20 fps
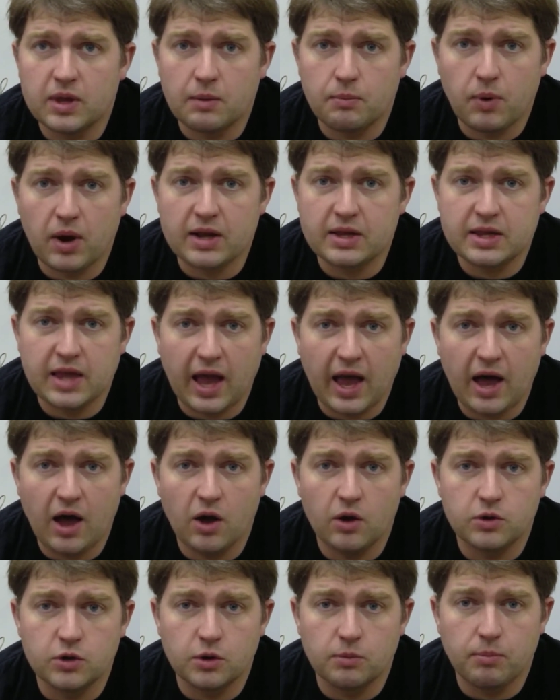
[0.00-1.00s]
break
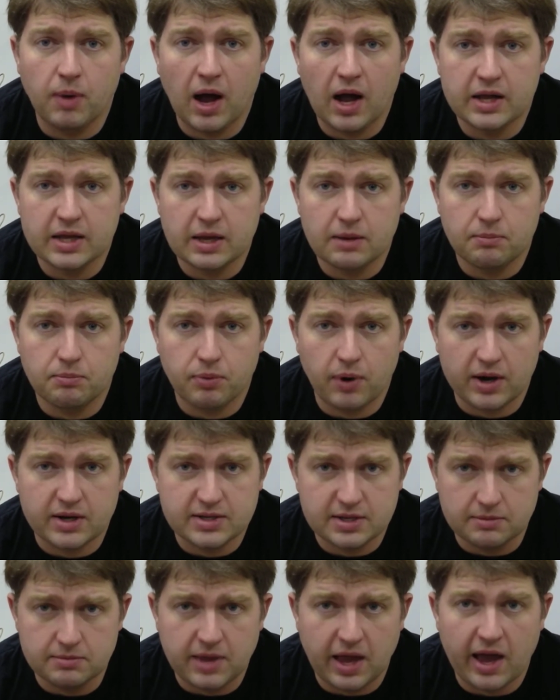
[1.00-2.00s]
down, your body breaks
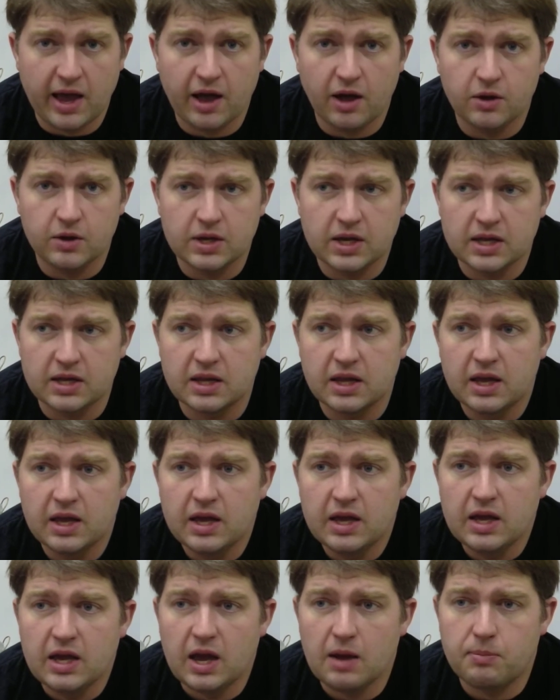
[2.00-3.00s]
them down and
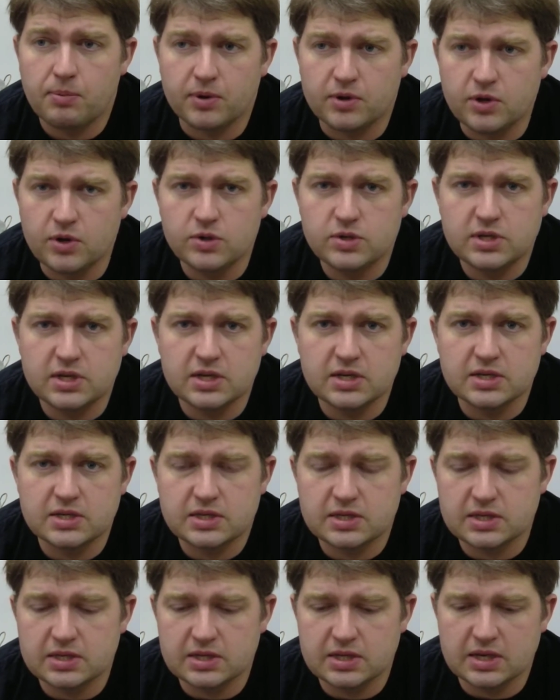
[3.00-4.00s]
it
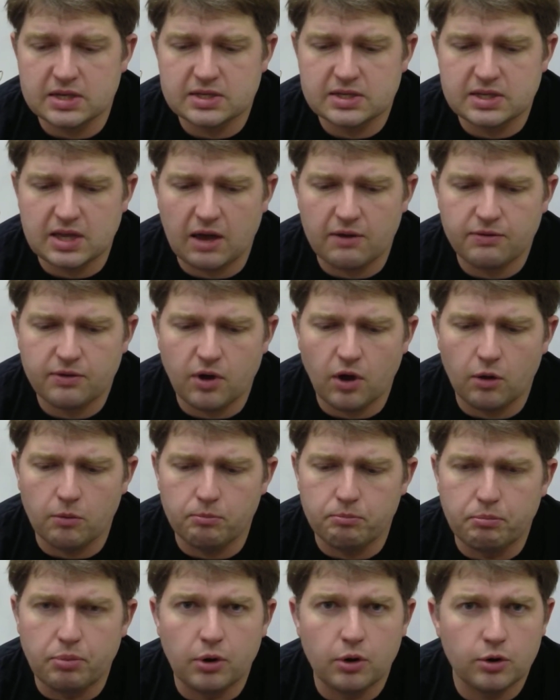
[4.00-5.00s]
produces this stuff called
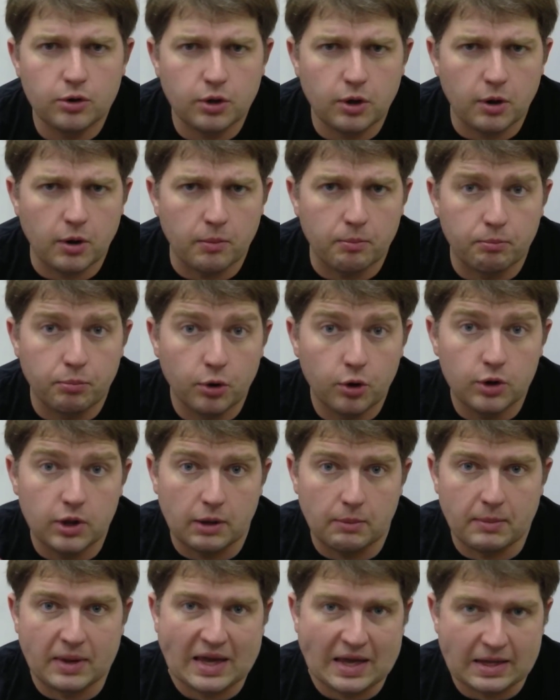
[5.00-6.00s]

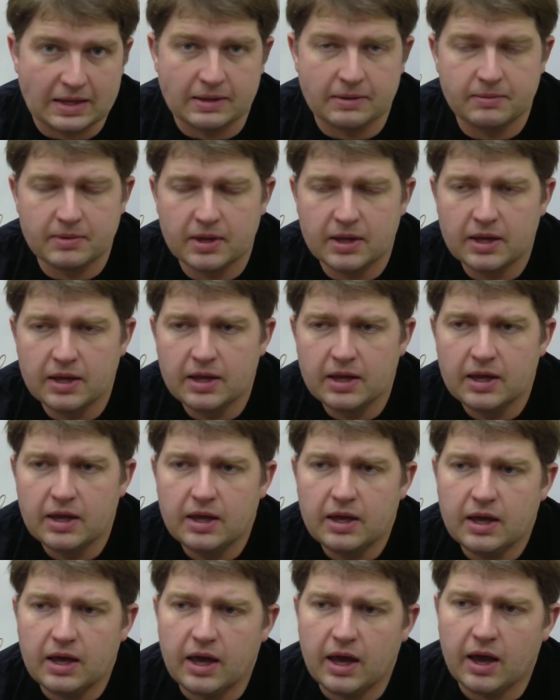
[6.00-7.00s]
burlamine,
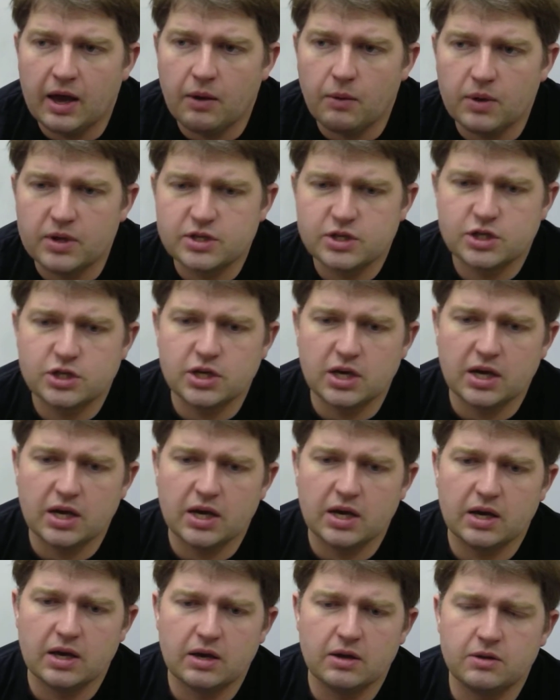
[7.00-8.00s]
which
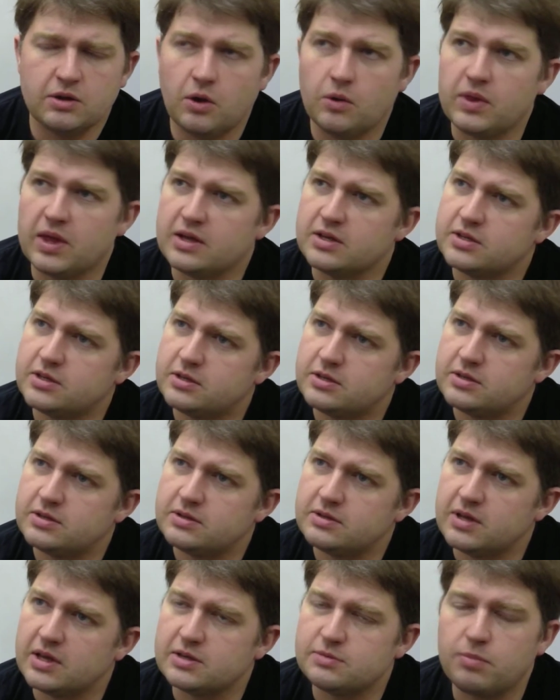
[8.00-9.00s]
no, that's
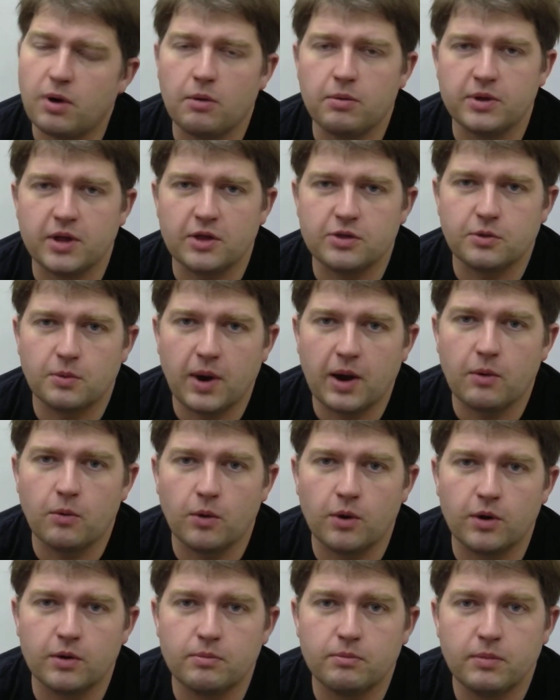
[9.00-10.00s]
probably not the right
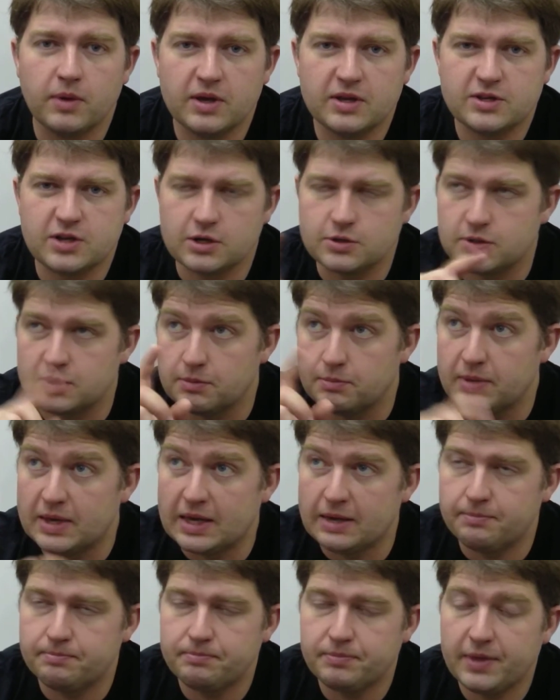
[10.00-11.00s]
word. It starts with a
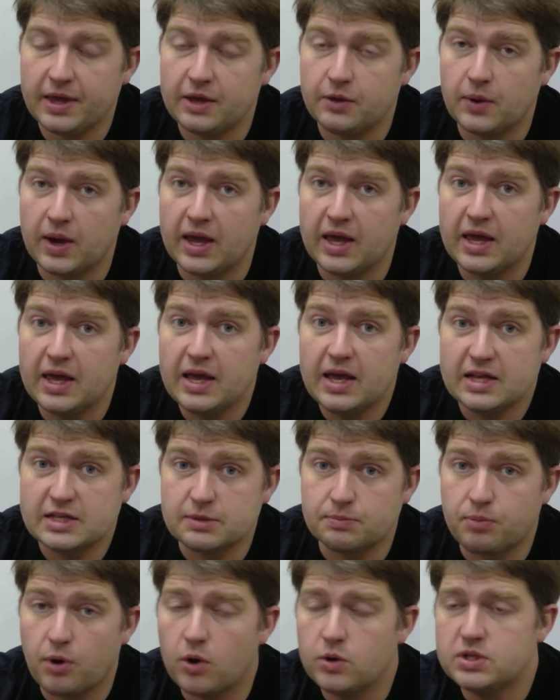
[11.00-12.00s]
B. Anyway, it's
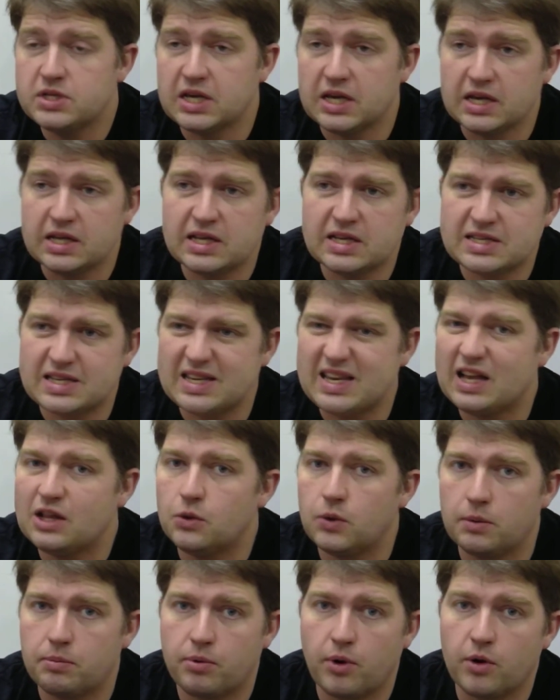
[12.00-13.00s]
a protein. It's a
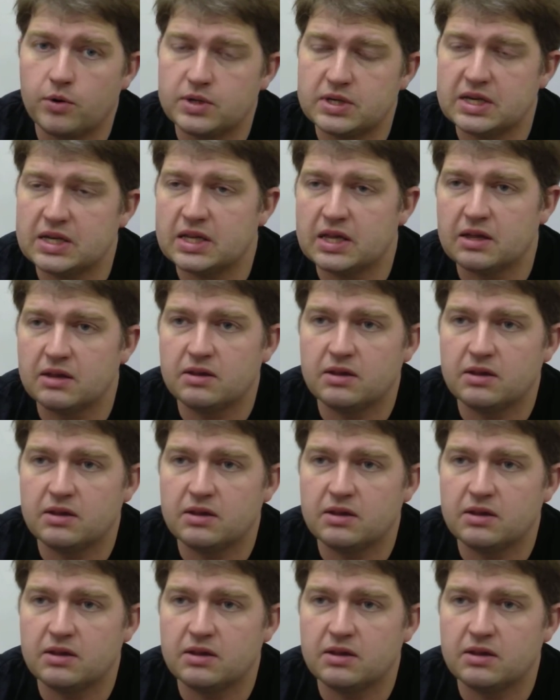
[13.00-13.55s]
yellowy protein,